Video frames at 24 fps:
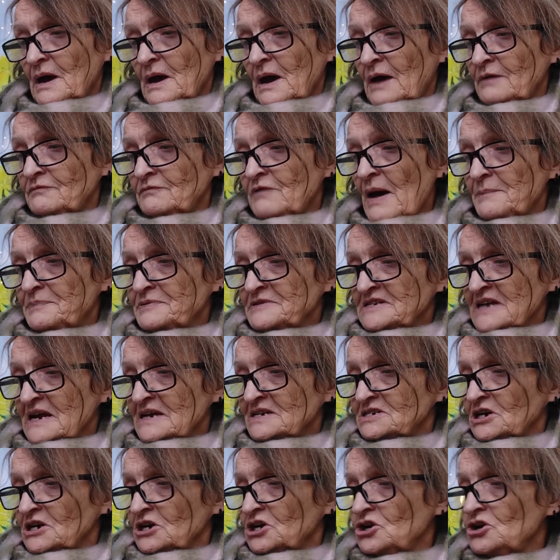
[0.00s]

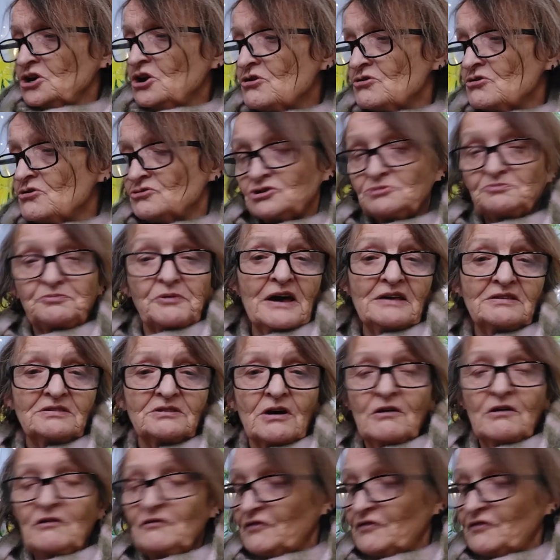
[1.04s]
represents a huge breadth